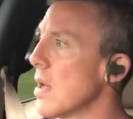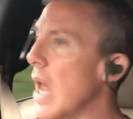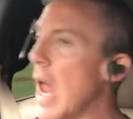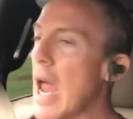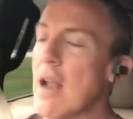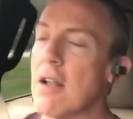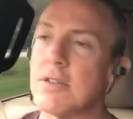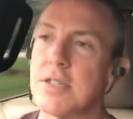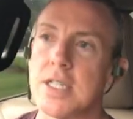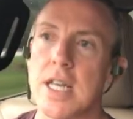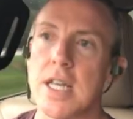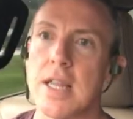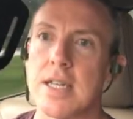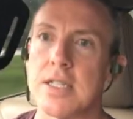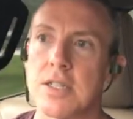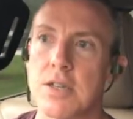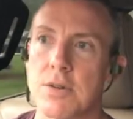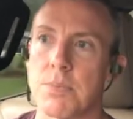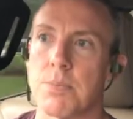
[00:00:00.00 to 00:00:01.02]
energy
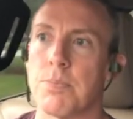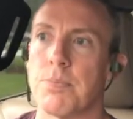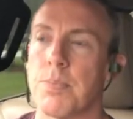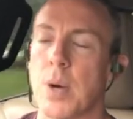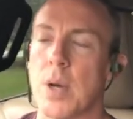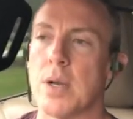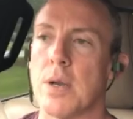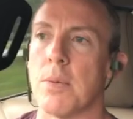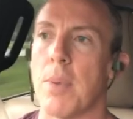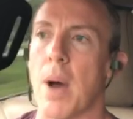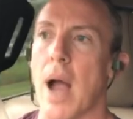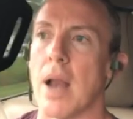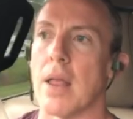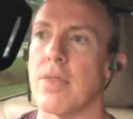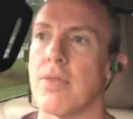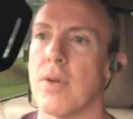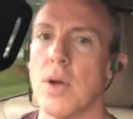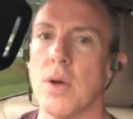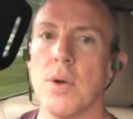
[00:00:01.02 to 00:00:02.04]
that you're putting your body
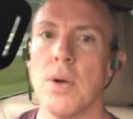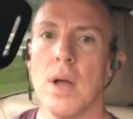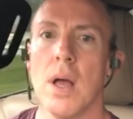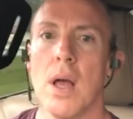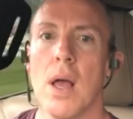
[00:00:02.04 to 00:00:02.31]
through.